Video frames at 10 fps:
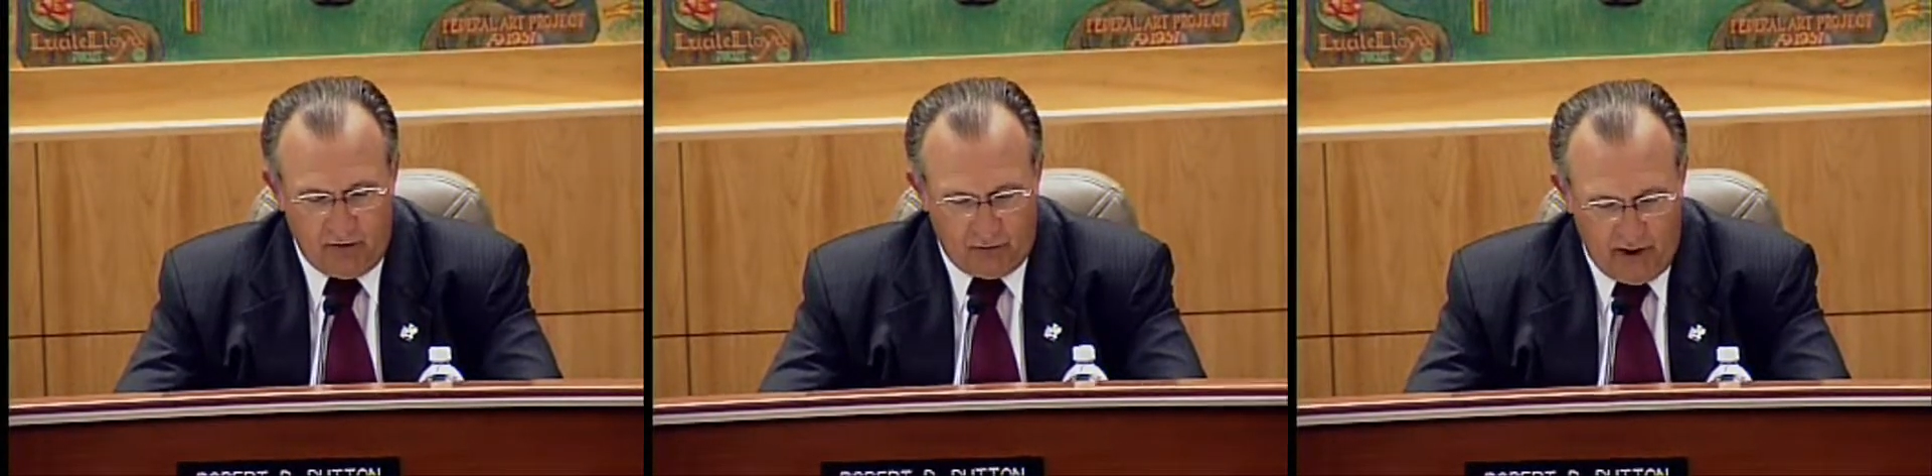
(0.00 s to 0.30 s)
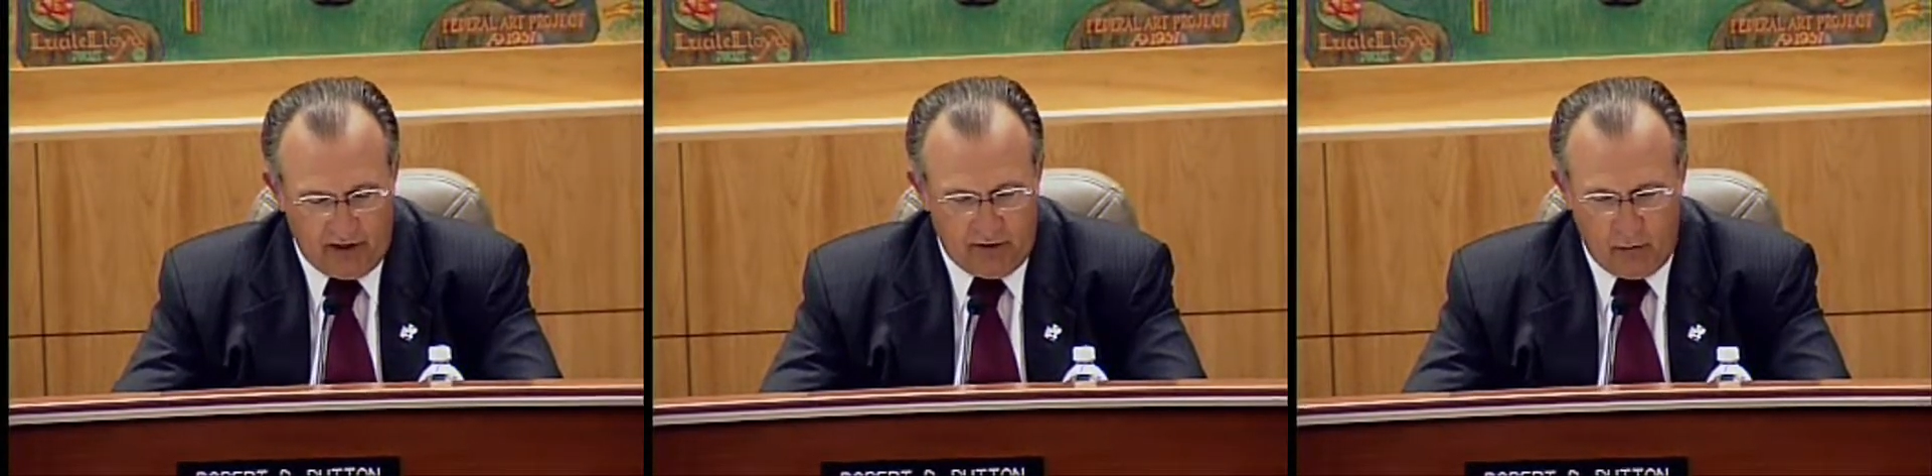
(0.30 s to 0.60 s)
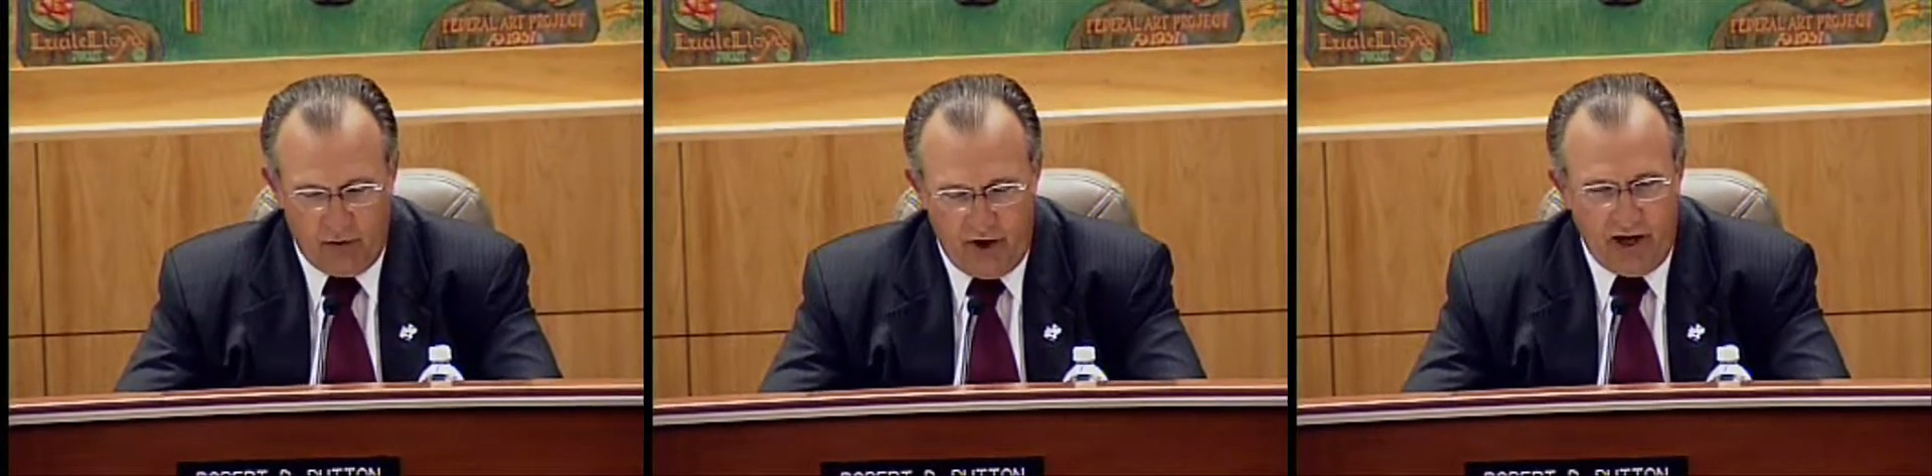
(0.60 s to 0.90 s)
frankly,
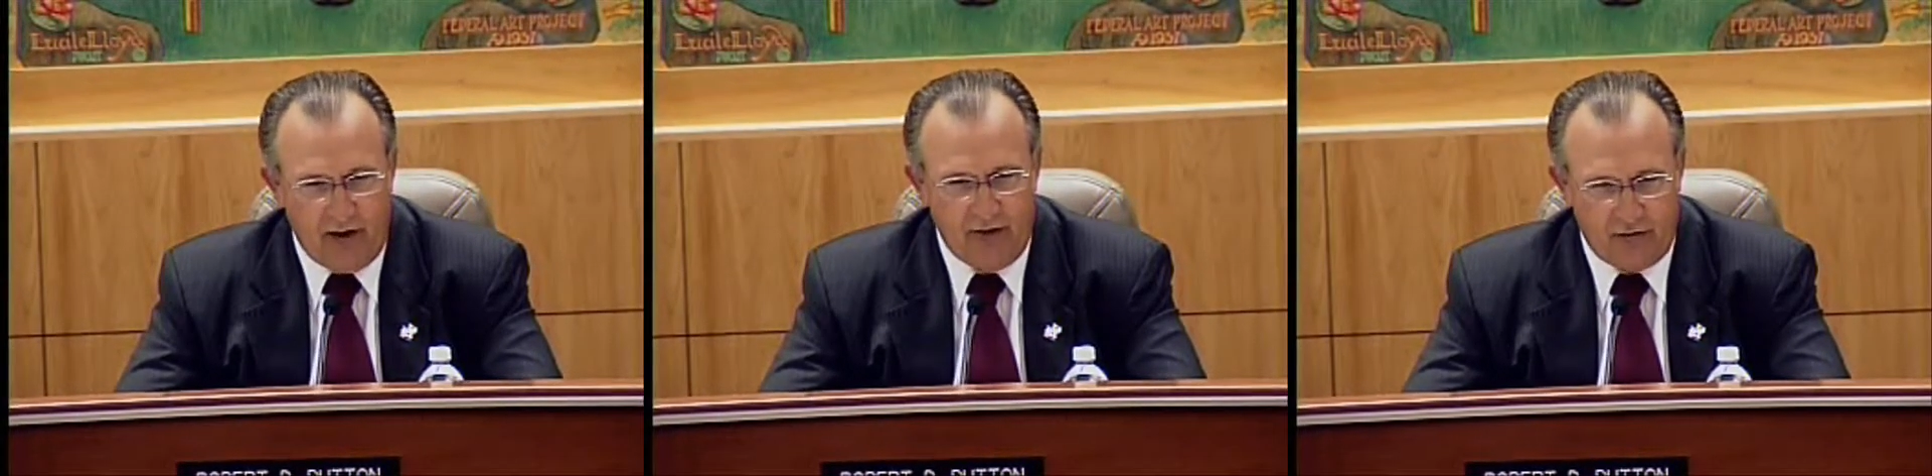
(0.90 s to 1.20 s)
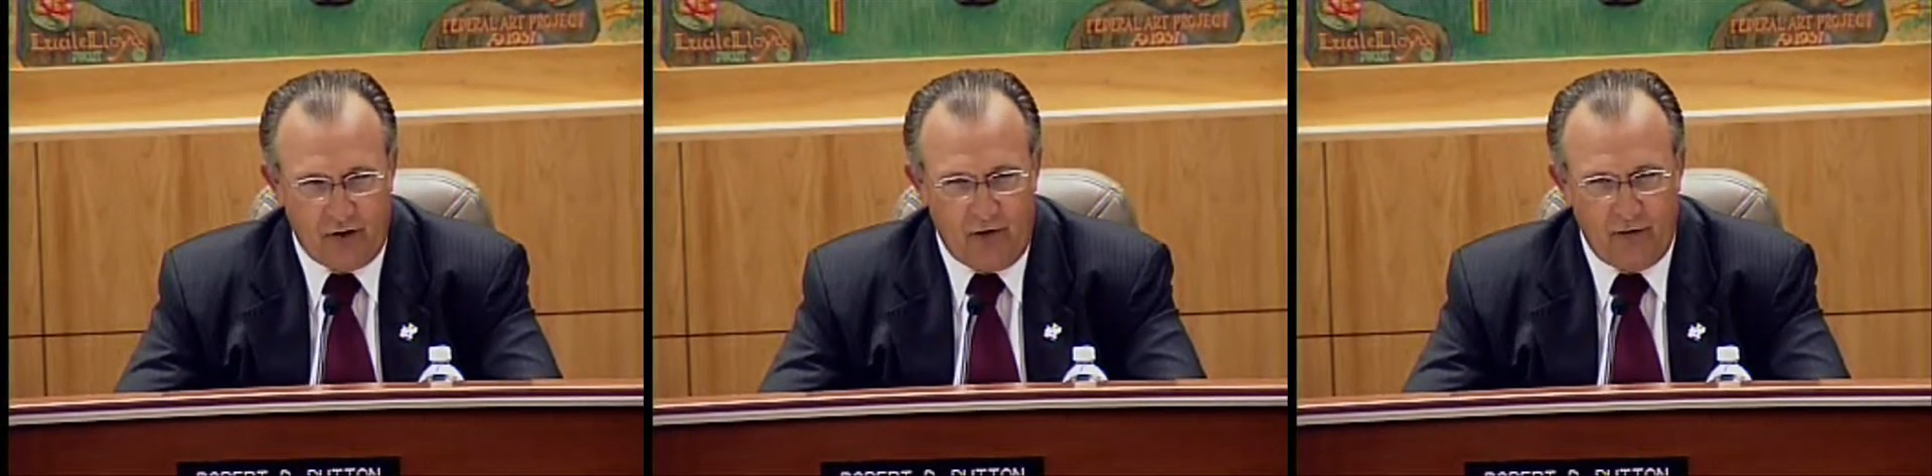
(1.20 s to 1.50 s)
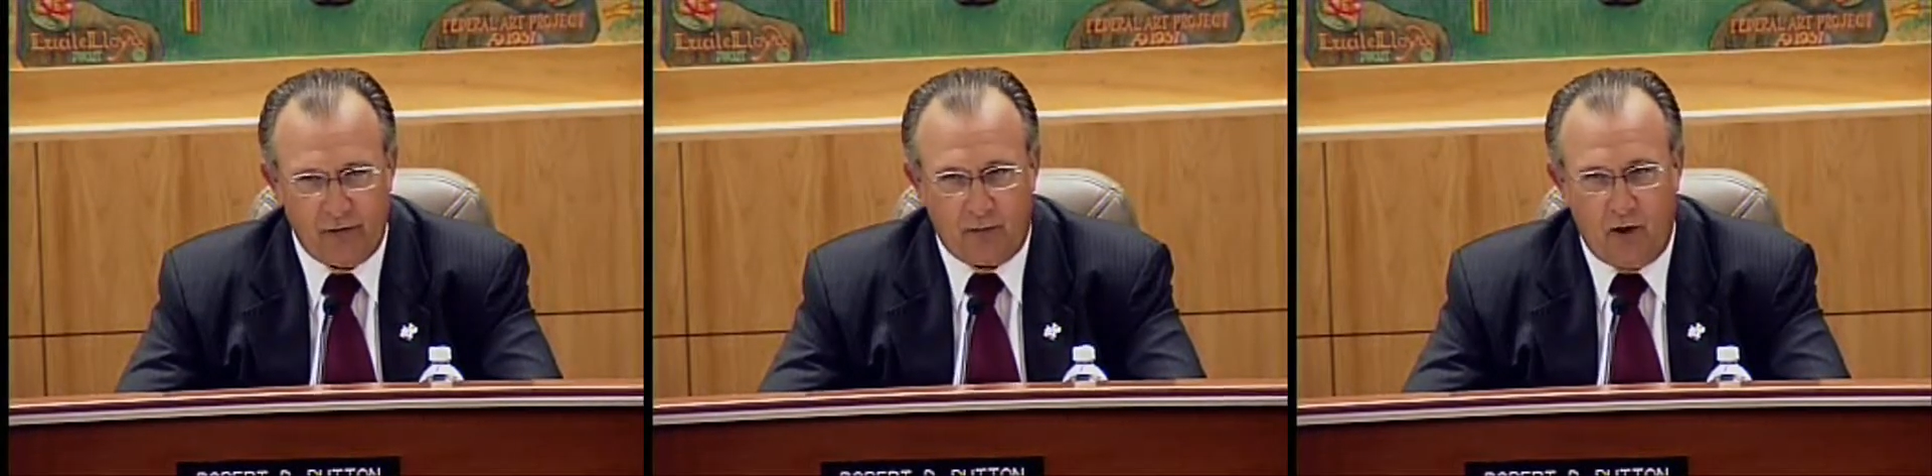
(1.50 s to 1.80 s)
we're not going to solve
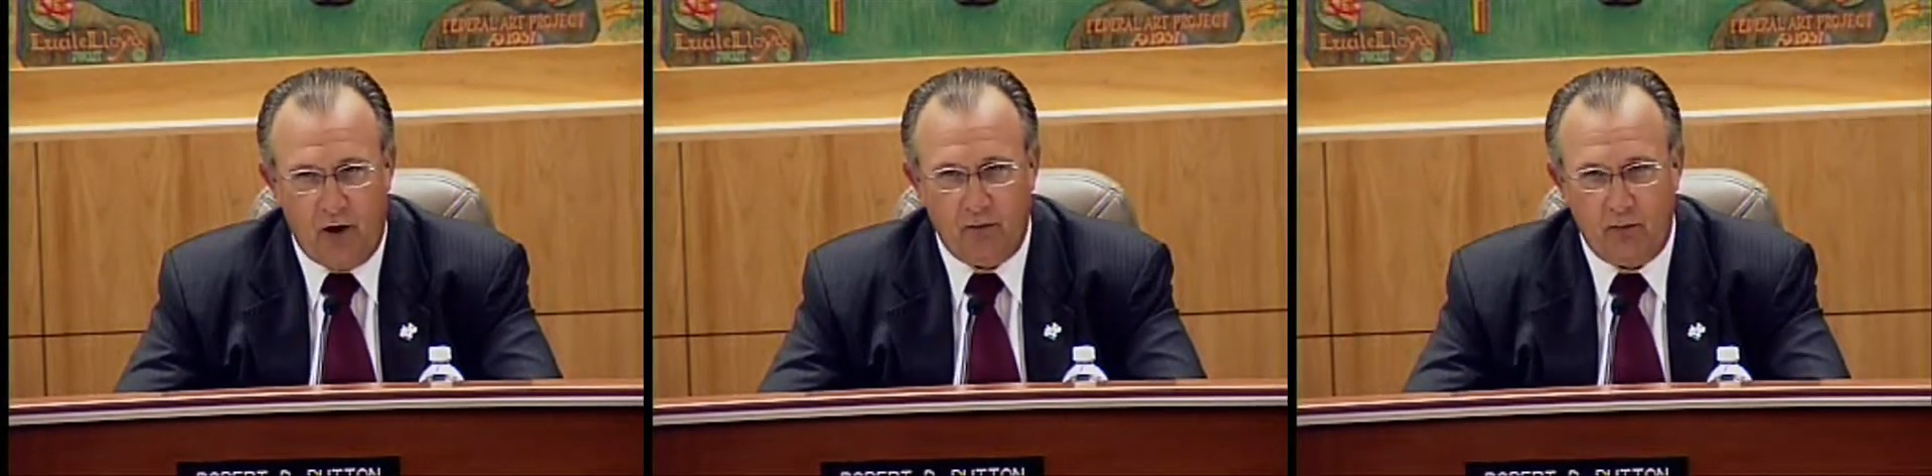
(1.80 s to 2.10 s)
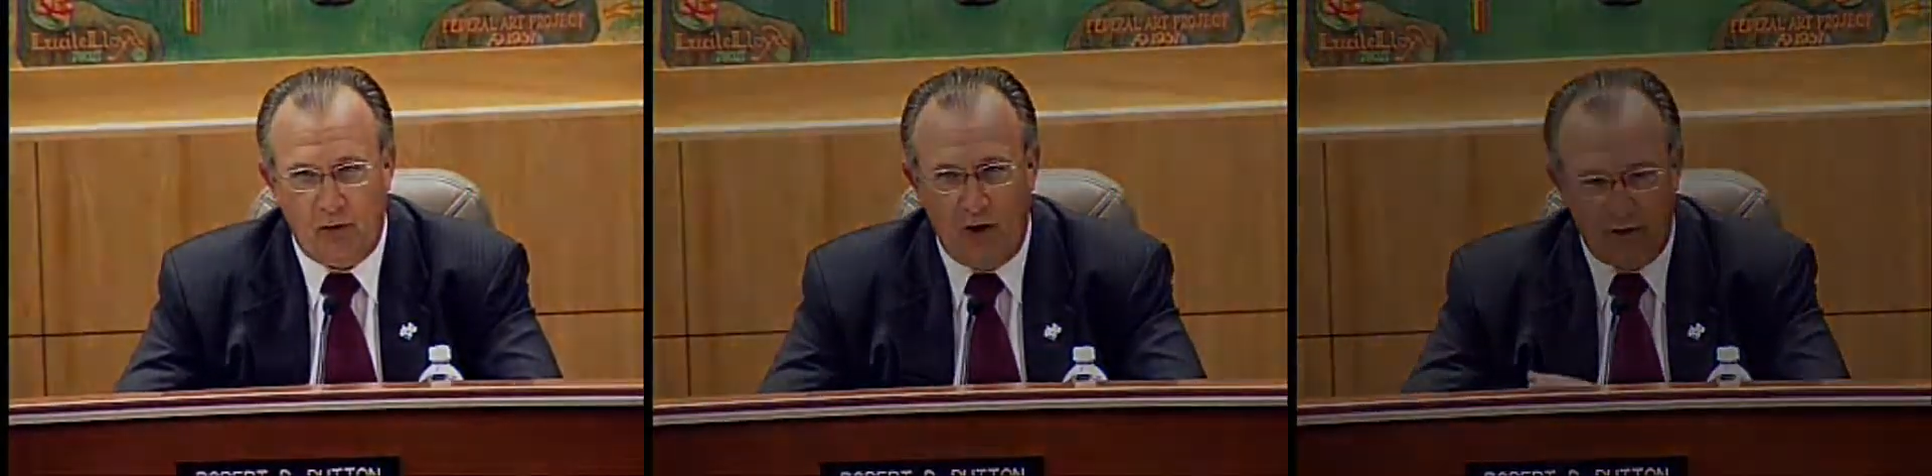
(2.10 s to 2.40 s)
this problem long